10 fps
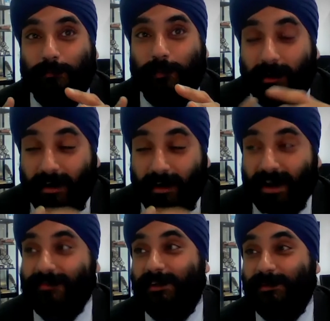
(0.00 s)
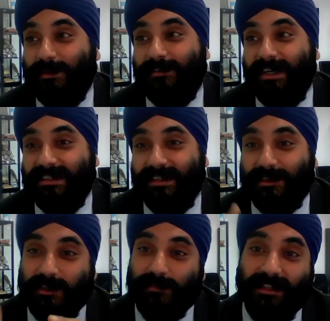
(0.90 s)
I've done all the
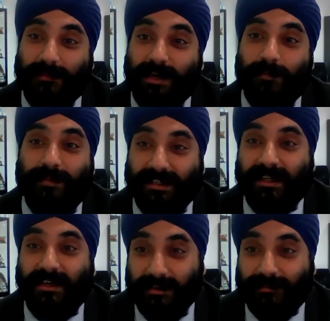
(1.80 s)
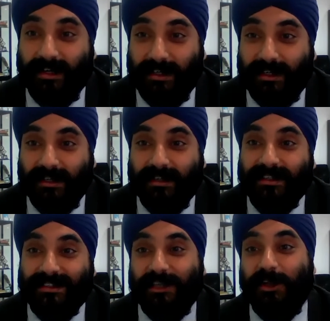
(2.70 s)
research to make them Amritdhari friendly.
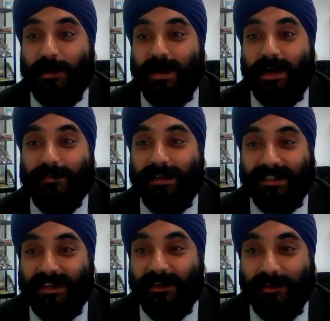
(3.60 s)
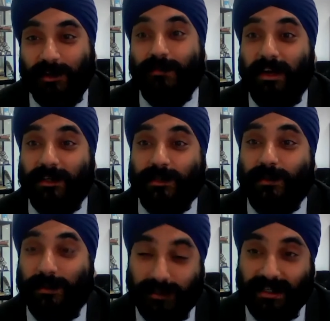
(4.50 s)
So no Amritdhari on my
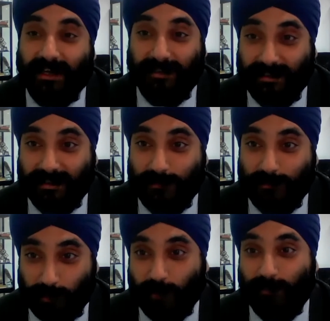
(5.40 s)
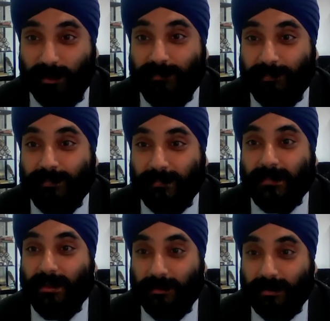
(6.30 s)
tour should have a problem,
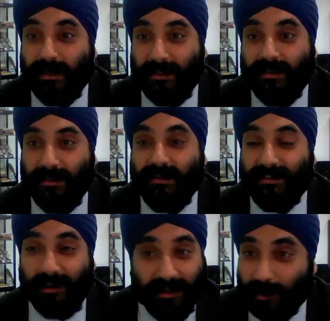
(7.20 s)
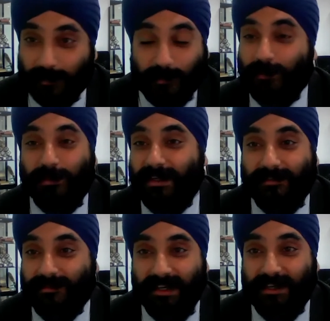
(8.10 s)
right? So I know all the
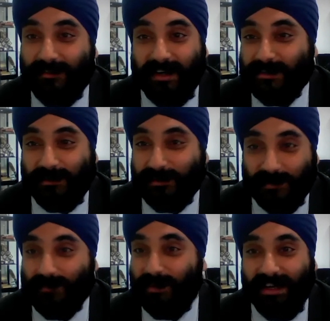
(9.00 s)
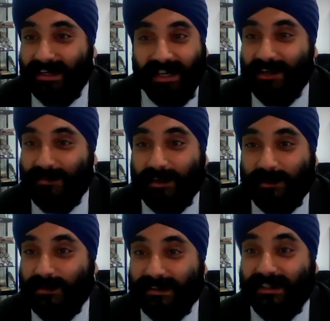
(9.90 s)
vegan restaurants on near my
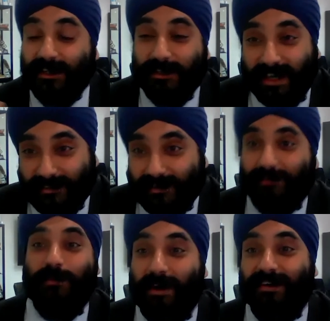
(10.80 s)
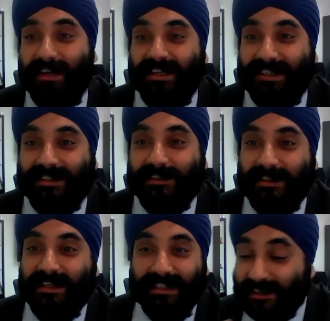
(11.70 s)
tour. So then you don't even have to worry, you know.
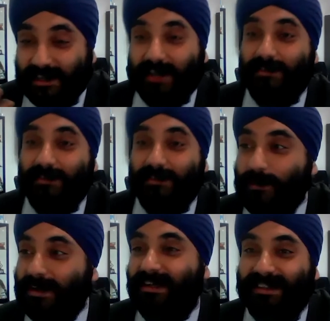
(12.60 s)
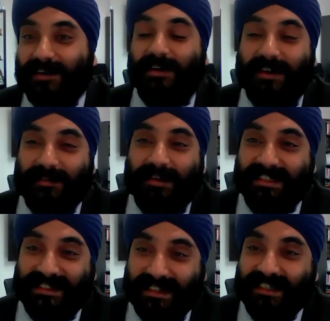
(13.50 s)
There's not even milk in it. Don't worry about
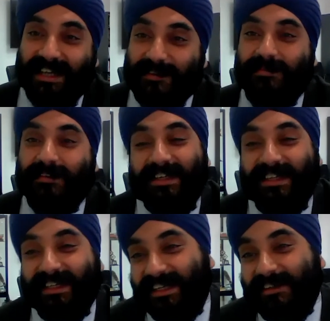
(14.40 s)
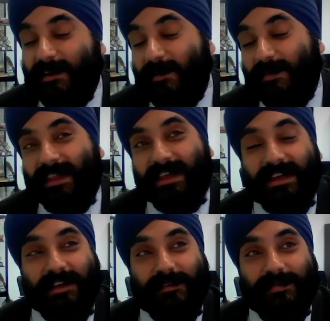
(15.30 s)
it. Thing come, you know.
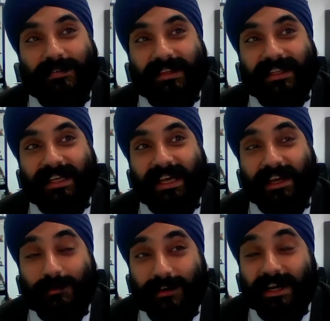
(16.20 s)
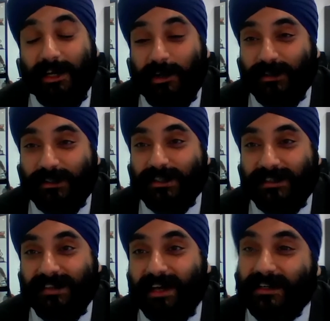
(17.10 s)
And I'm really conscious
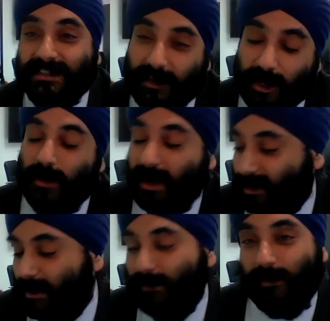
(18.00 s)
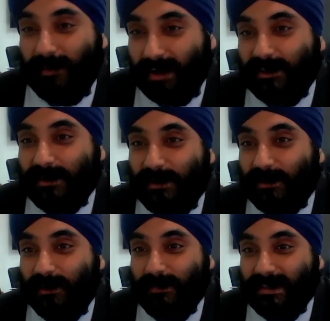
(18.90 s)
of that because I know other people run tour
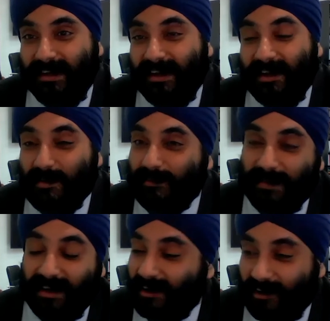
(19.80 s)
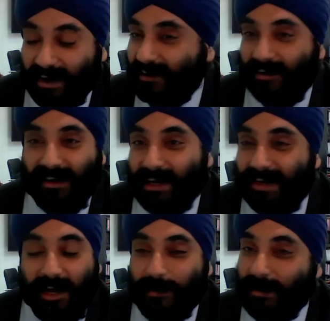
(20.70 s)
groups, but I can't have
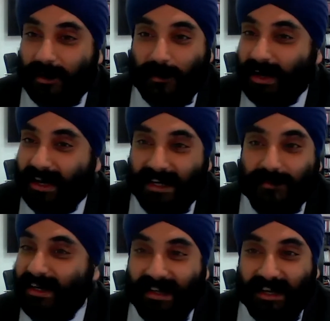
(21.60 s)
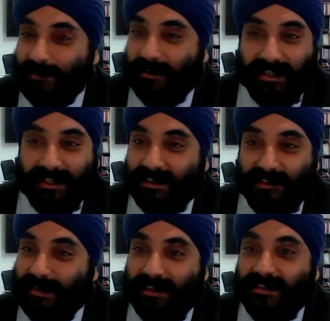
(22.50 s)
alcohol anywhere near my
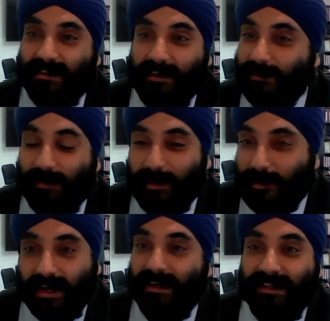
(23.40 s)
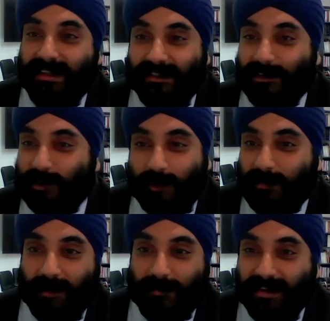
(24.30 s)
stuff because we're not going there to top
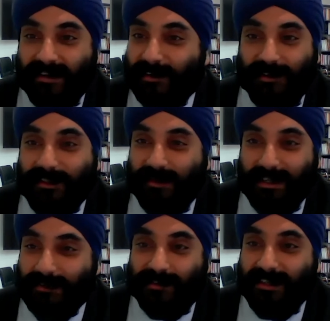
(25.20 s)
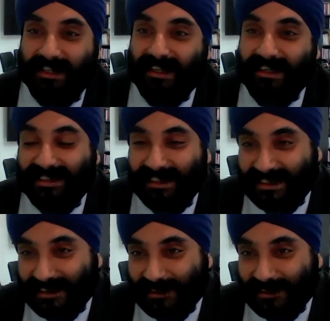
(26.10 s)
up on duty free. This is